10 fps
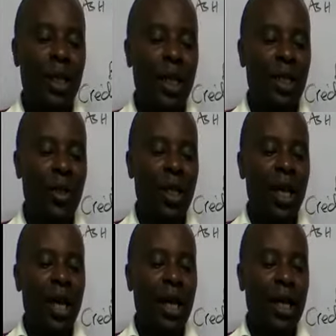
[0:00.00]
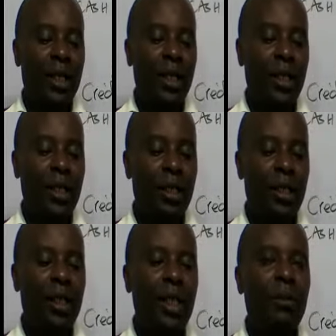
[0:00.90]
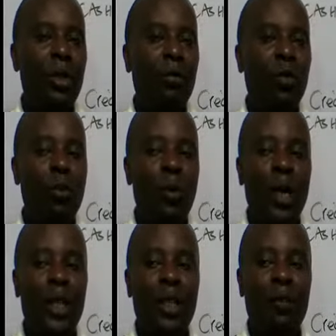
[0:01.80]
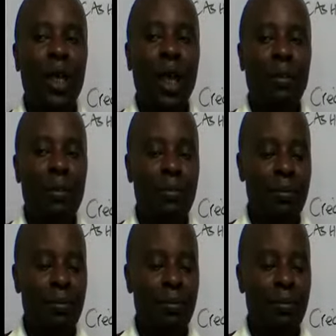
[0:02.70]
Yes, I can see the statement of comprehensive income.